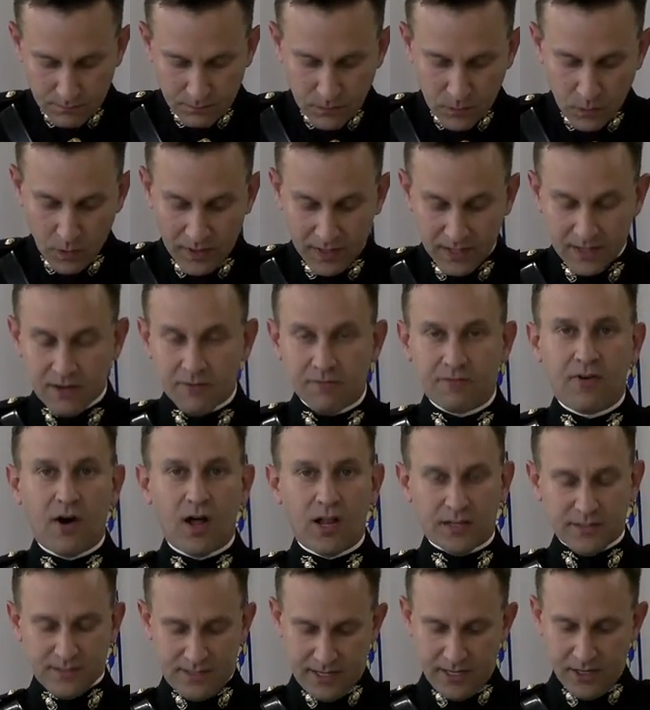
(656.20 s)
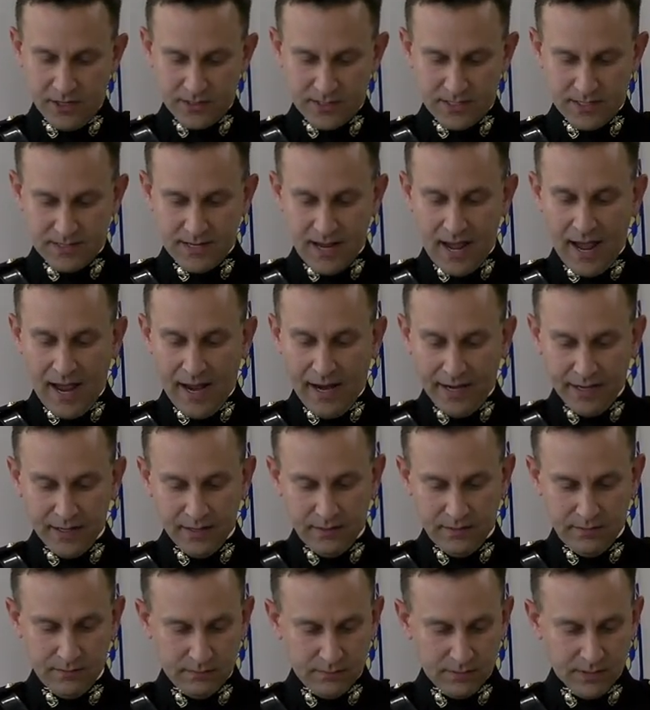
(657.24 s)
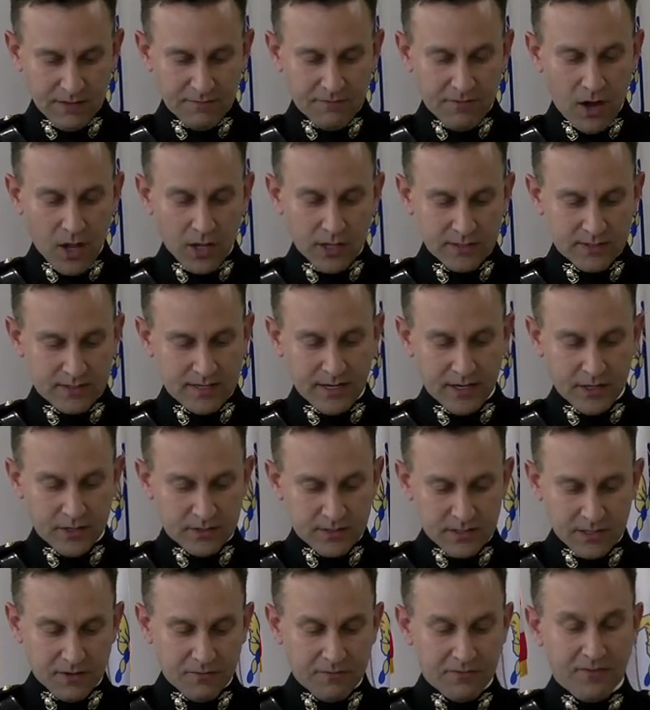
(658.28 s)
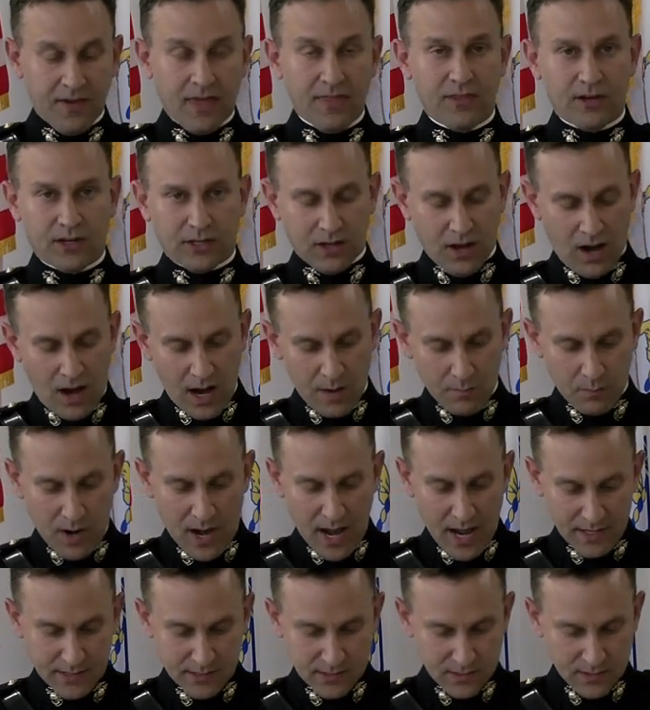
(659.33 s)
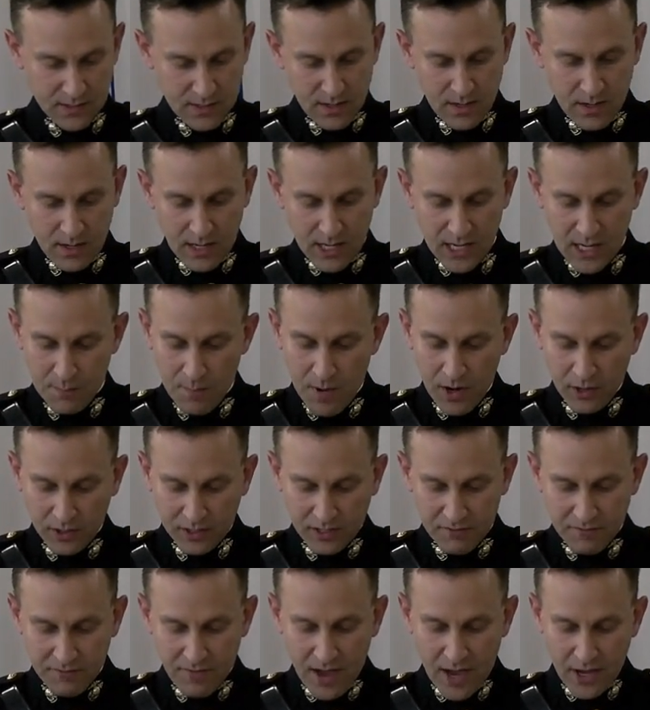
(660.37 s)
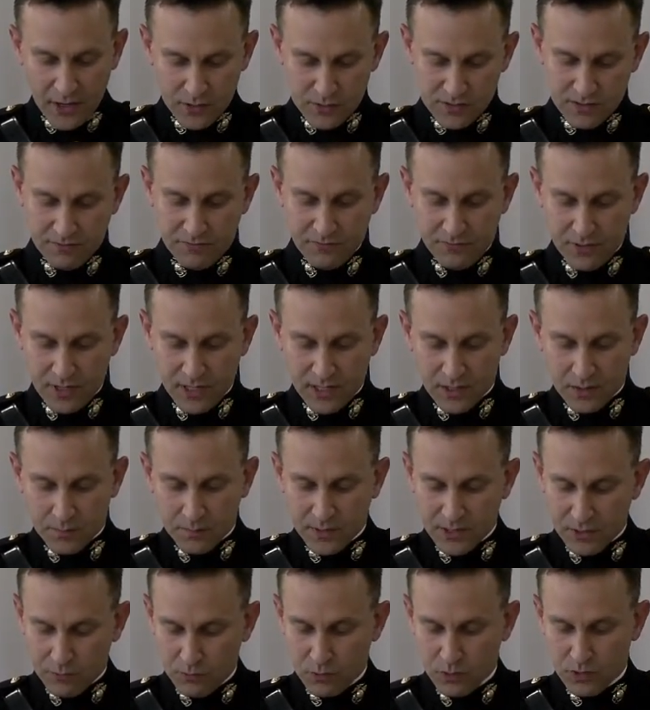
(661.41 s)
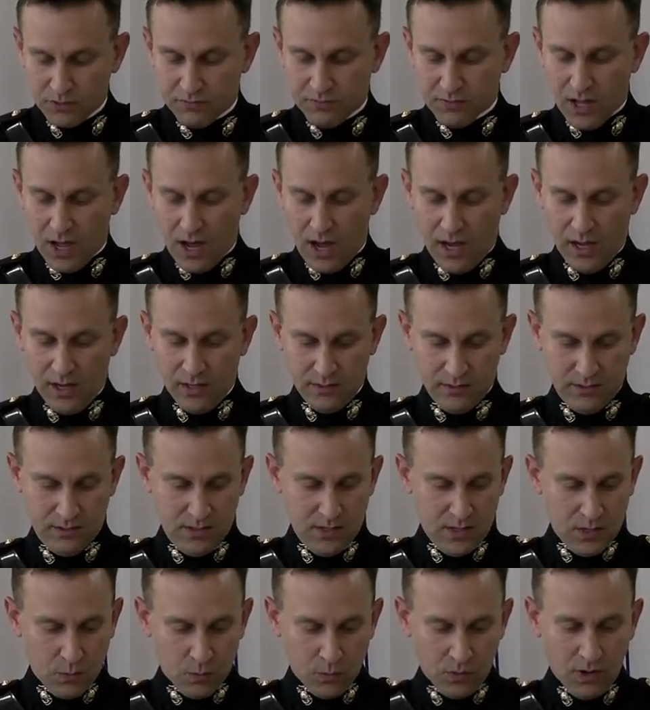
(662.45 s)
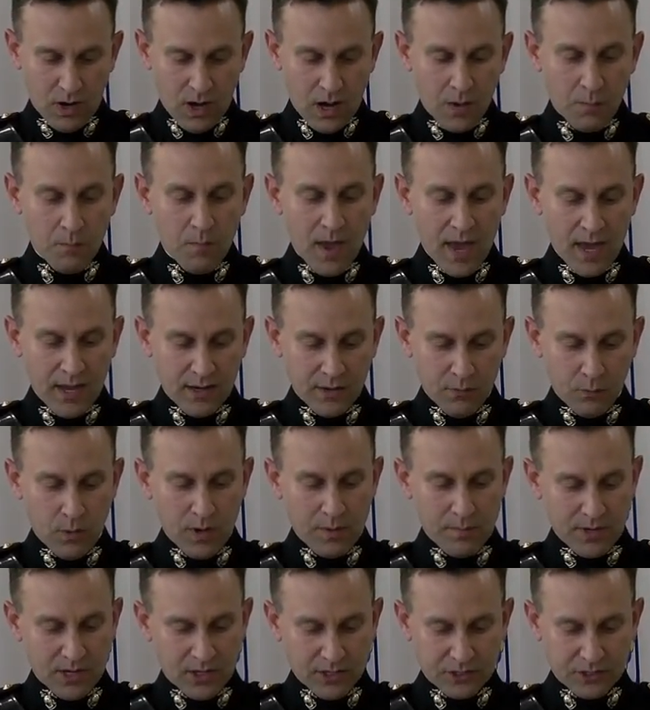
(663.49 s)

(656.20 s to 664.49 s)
Well, they didn't volunteer to die. They volunteered to defend their comrades and American values of freedom and the rule of law, where all men and women are